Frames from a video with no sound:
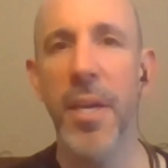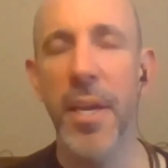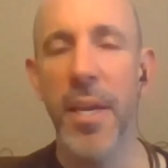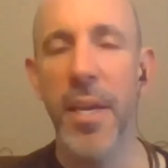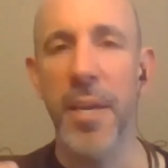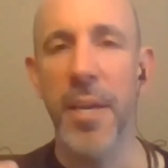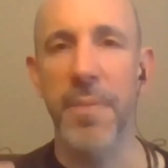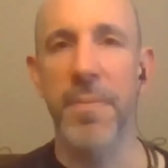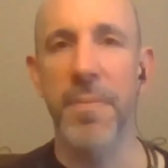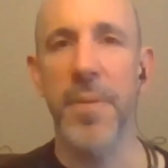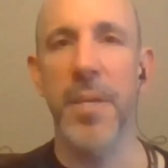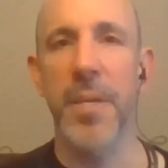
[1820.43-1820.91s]

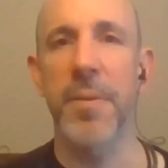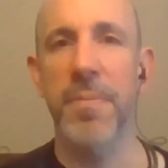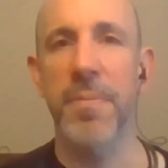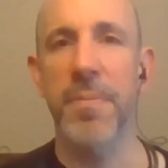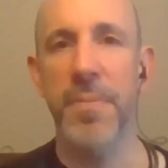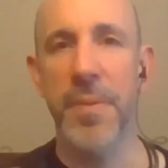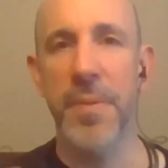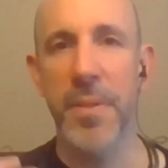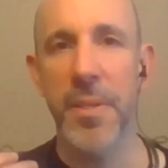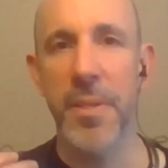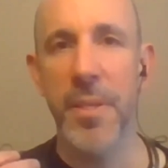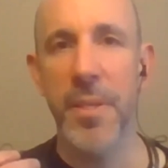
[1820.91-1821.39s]

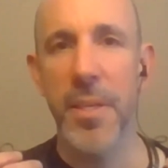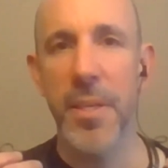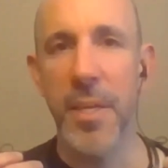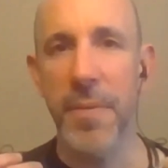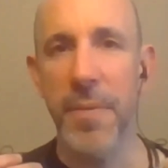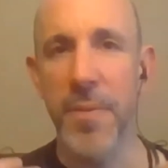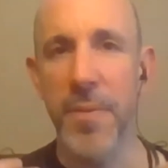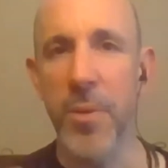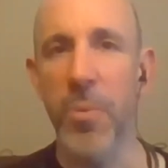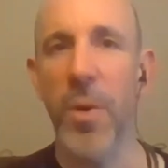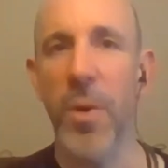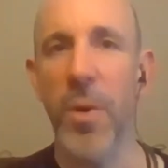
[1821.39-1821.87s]

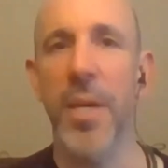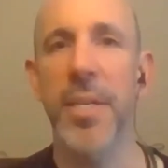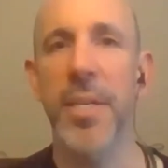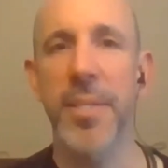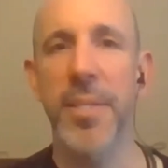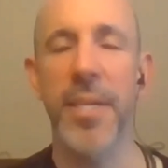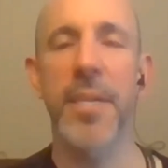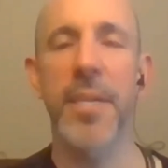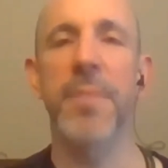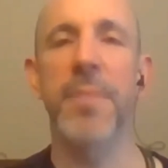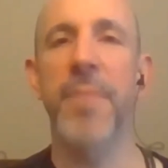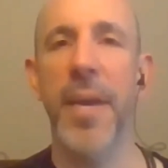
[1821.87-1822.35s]
if you want to
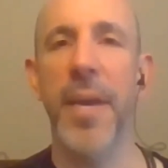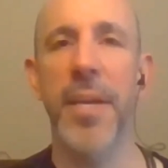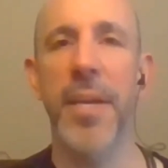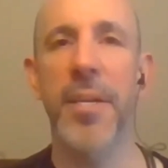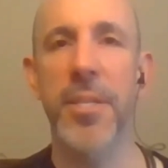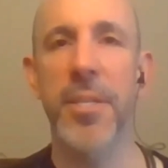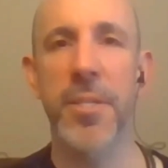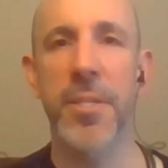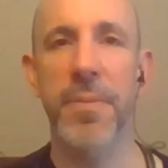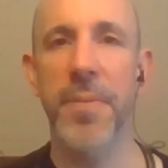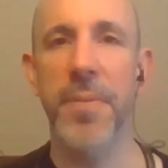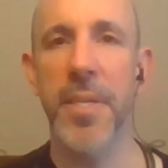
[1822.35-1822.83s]
take
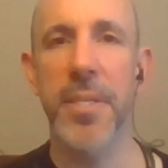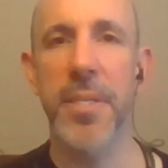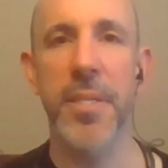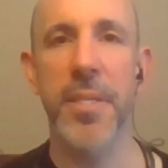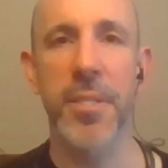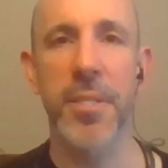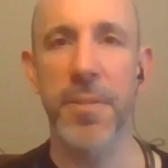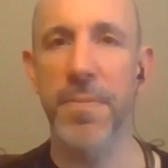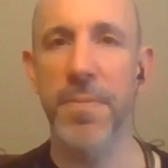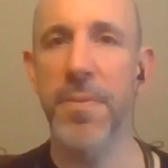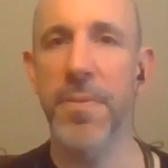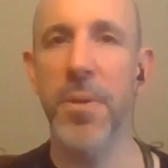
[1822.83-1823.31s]
advantage of this, it's
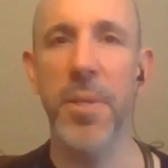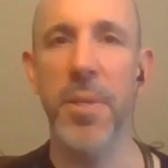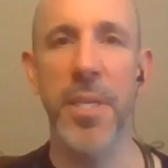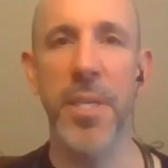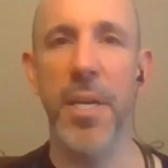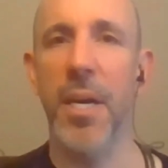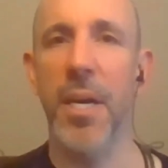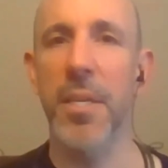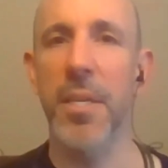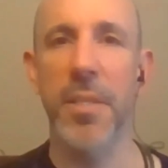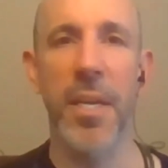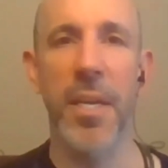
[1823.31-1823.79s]
a fully
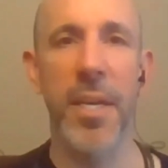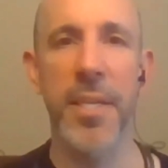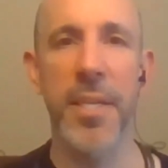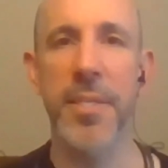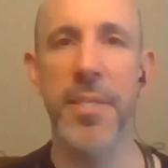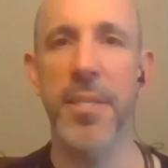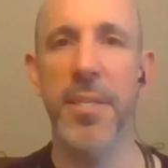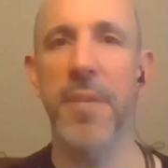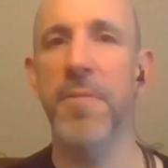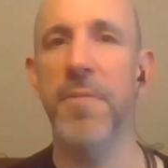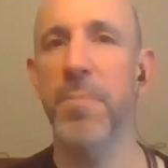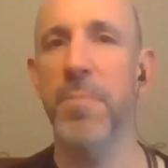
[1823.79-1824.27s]
online
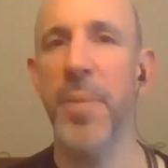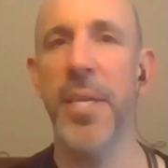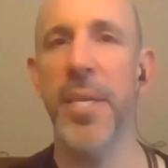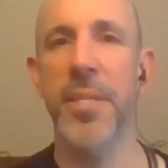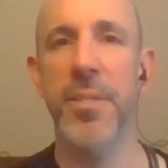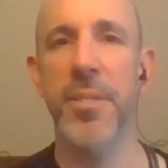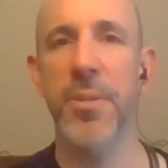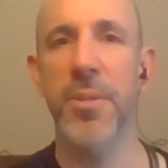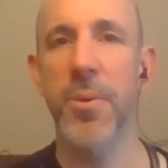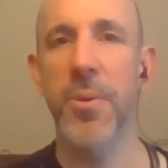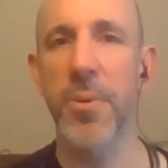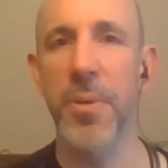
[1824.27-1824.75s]

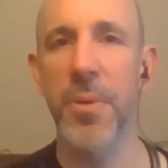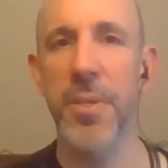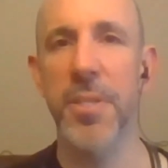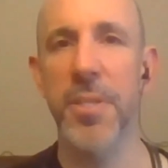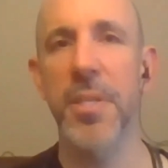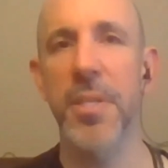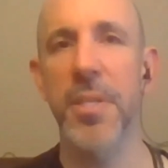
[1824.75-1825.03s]
self-paced course,